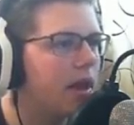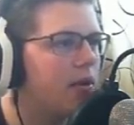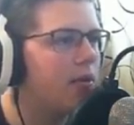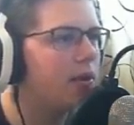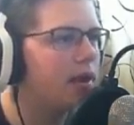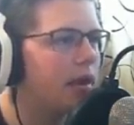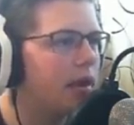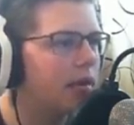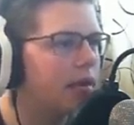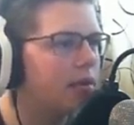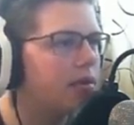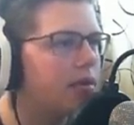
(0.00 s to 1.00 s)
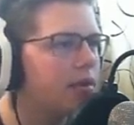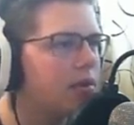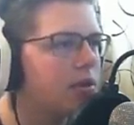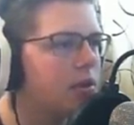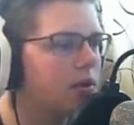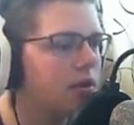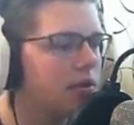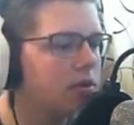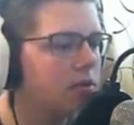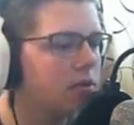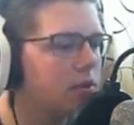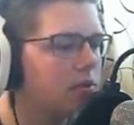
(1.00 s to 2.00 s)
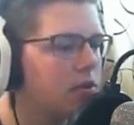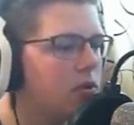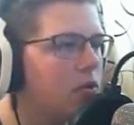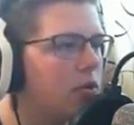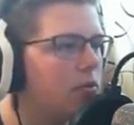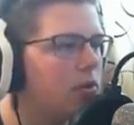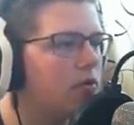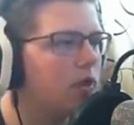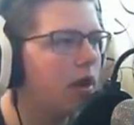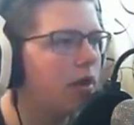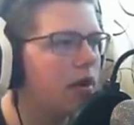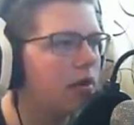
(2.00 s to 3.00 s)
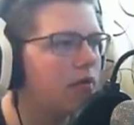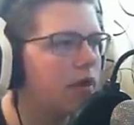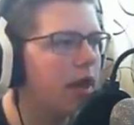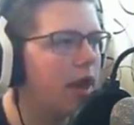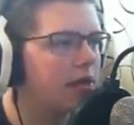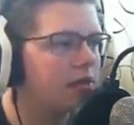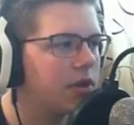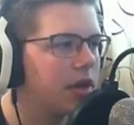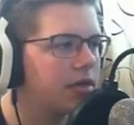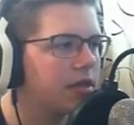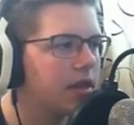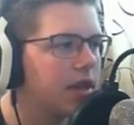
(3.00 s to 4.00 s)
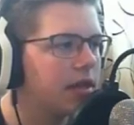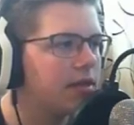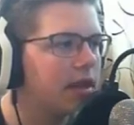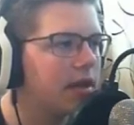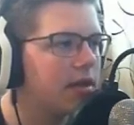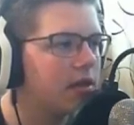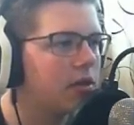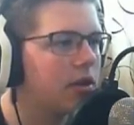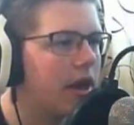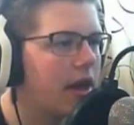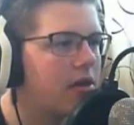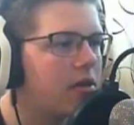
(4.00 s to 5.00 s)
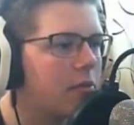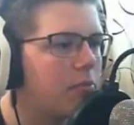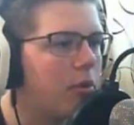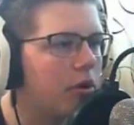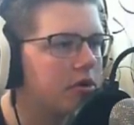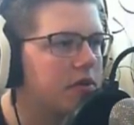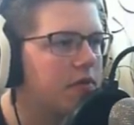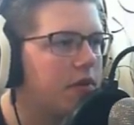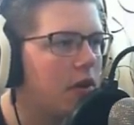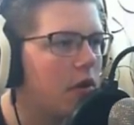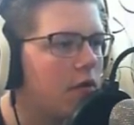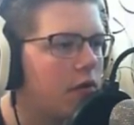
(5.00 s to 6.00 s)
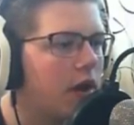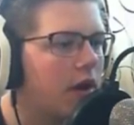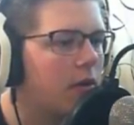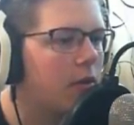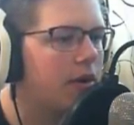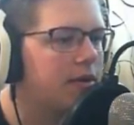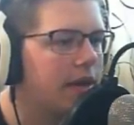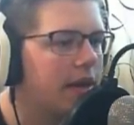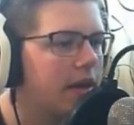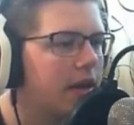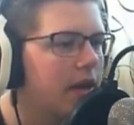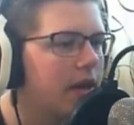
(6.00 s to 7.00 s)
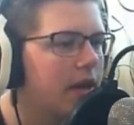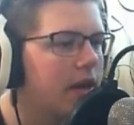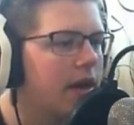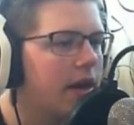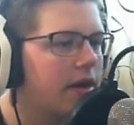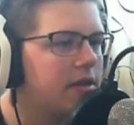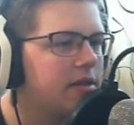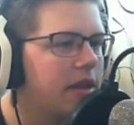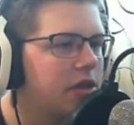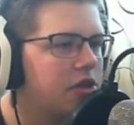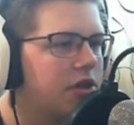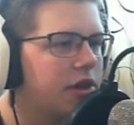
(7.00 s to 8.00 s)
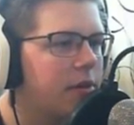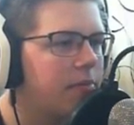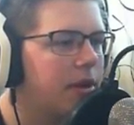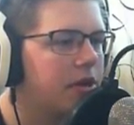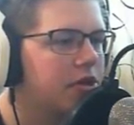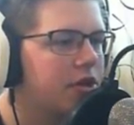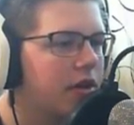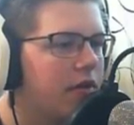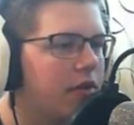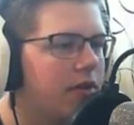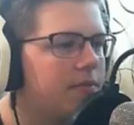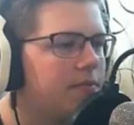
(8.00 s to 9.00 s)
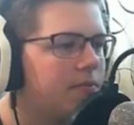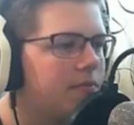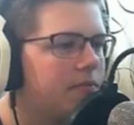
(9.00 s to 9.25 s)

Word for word: I really like this. So let's do one more fly around of the castle. You guys can kind of take another look at it. You can pause the video if you kind of want to take a stationary picture of it.